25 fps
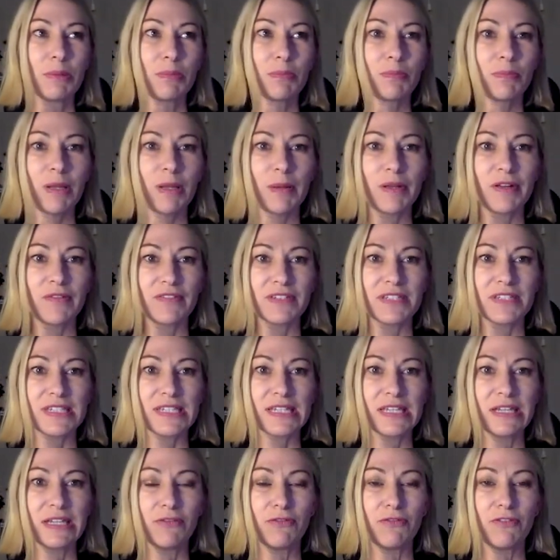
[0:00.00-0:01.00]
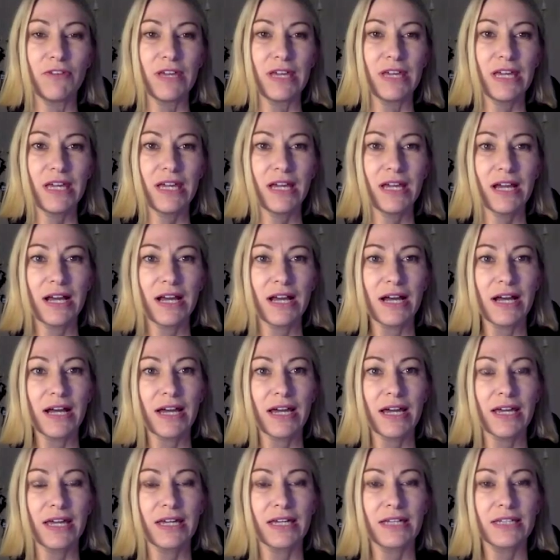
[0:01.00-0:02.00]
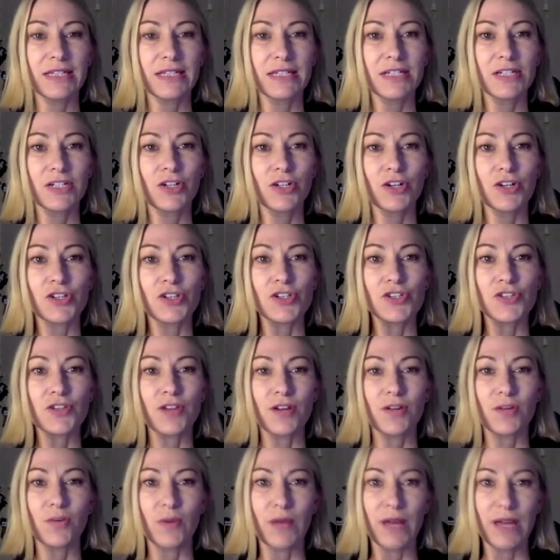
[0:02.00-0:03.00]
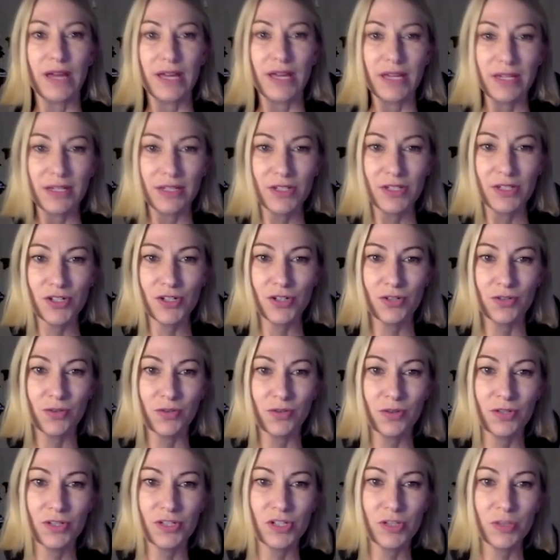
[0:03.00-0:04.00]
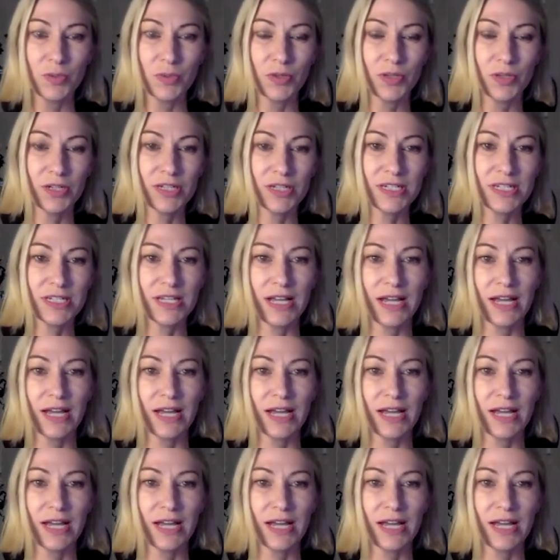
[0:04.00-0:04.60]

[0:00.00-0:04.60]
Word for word: a little bit of a CV. I didn't go straight away to Port.